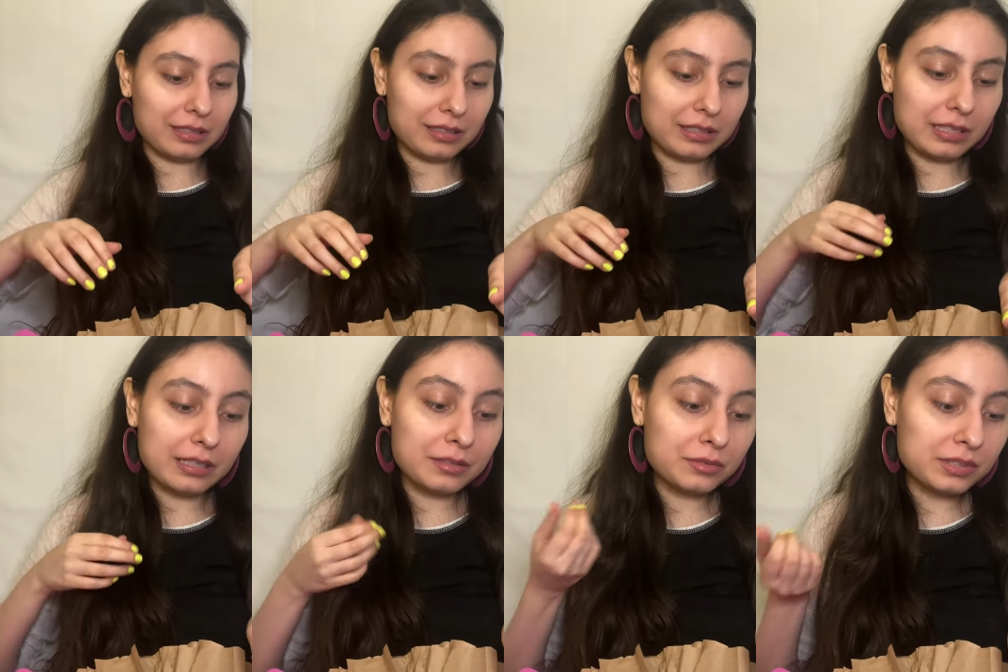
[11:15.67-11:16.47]

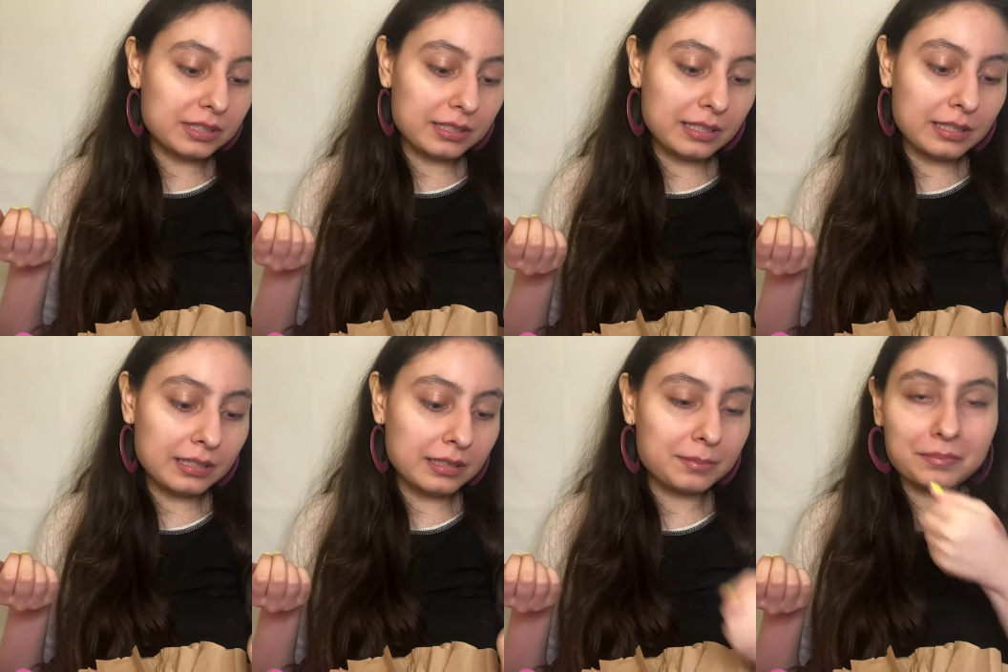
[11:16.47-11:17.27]
Yeah, I don't see
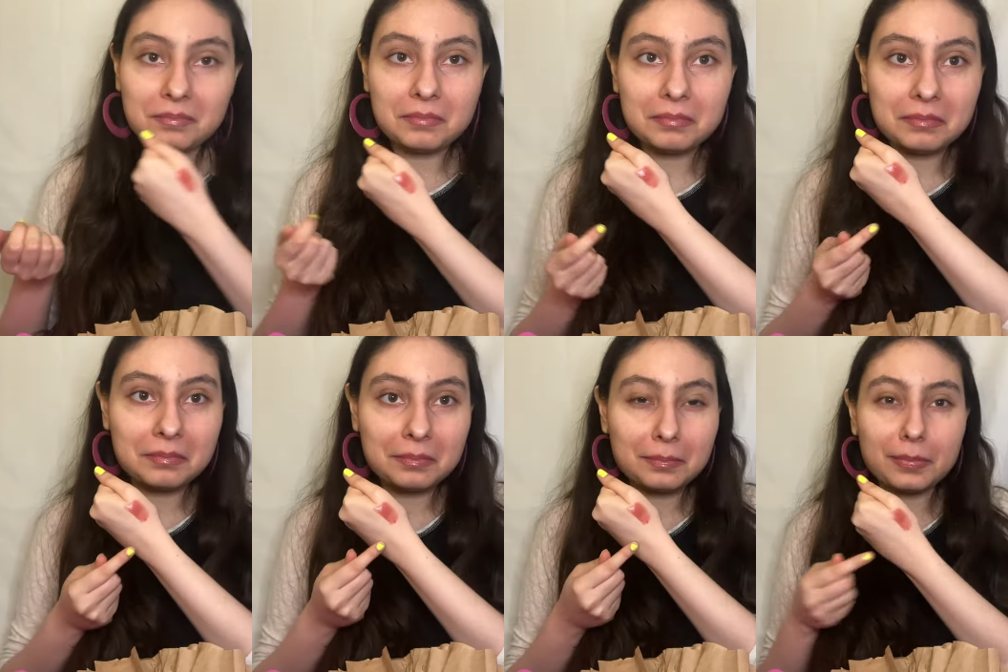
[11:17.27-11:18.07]
any
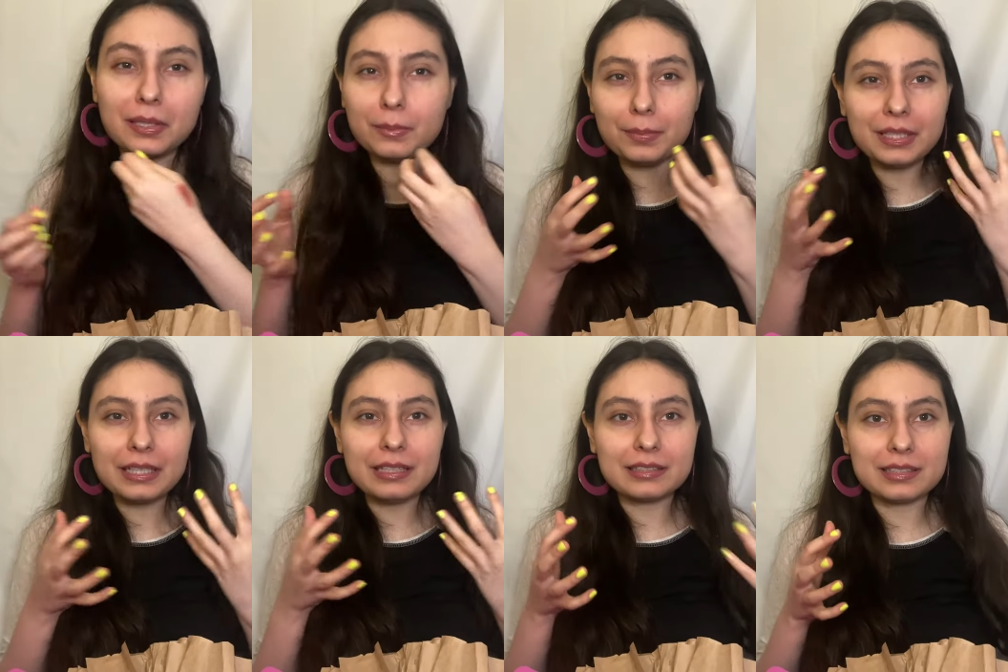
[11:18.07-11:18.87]

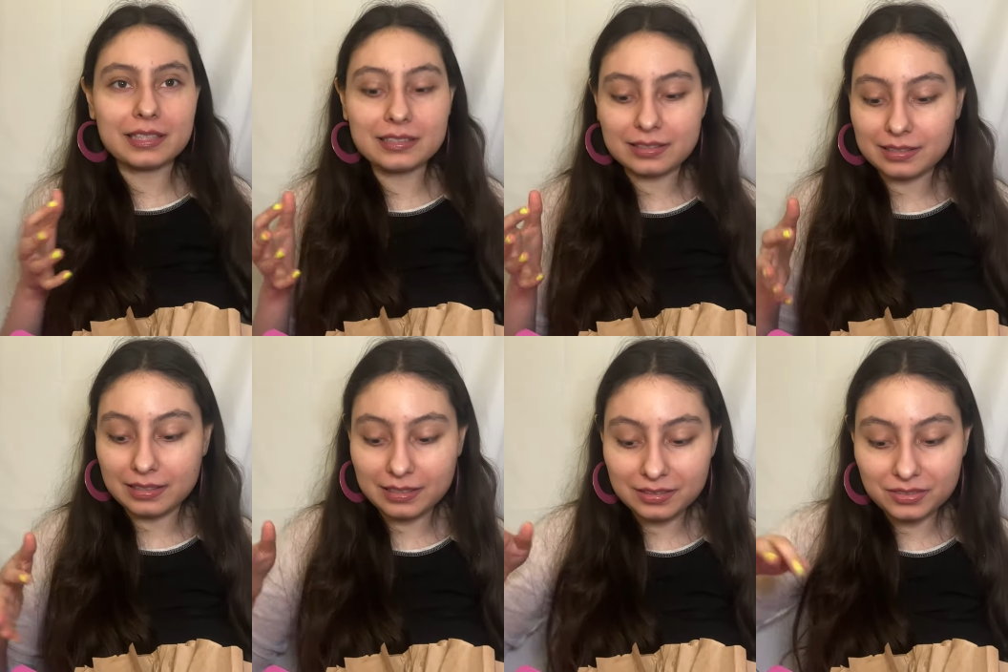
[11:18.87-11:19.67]
plumping. It's not
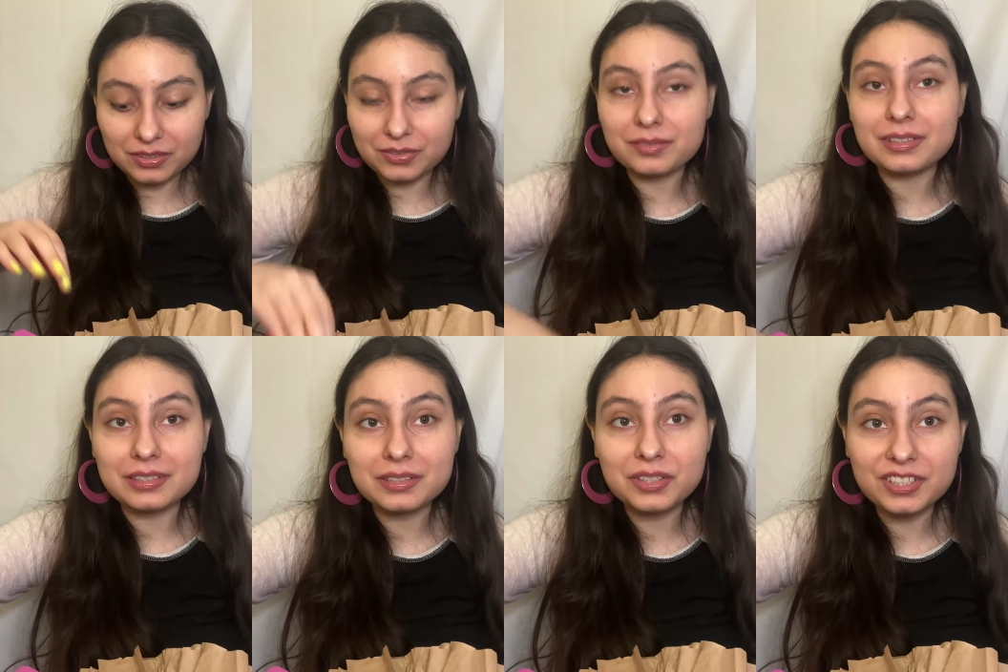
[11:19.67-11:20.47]
stinging, so
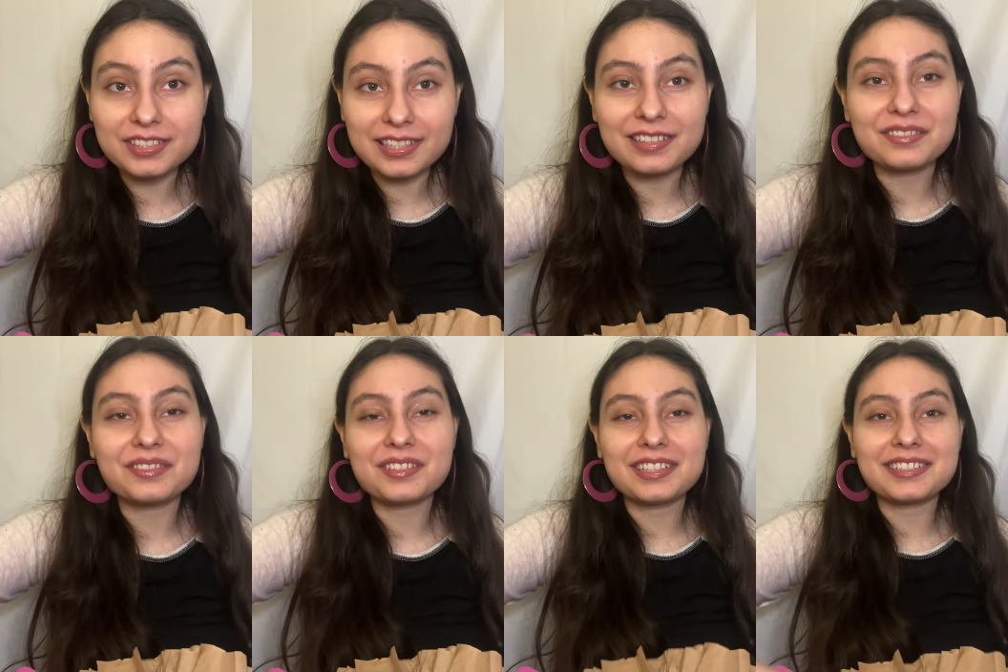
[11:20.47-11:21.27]
that's a good sign.
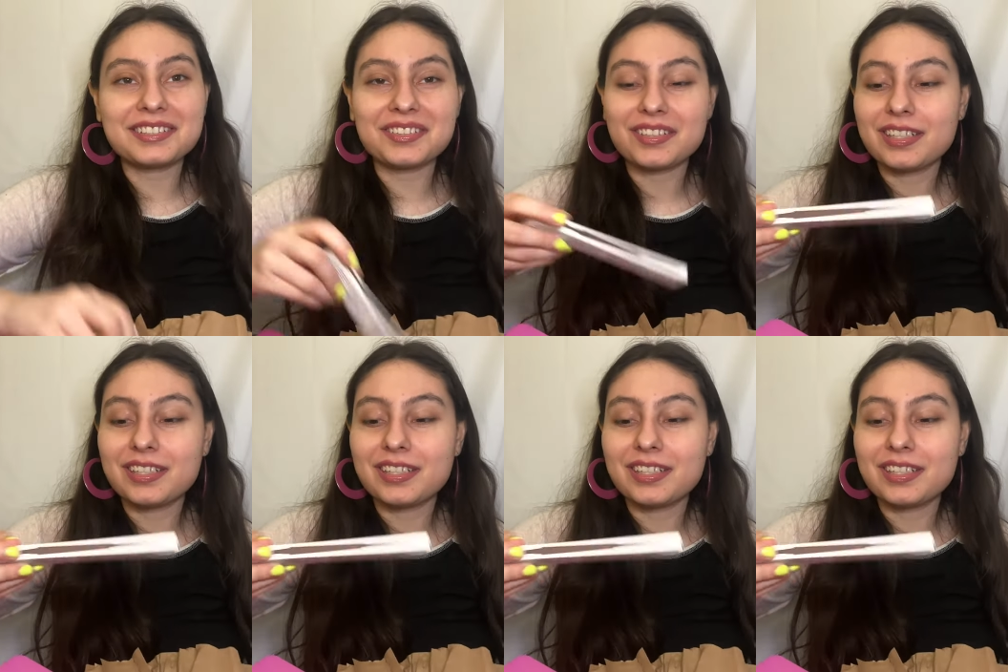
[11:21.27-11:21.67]
Okay, so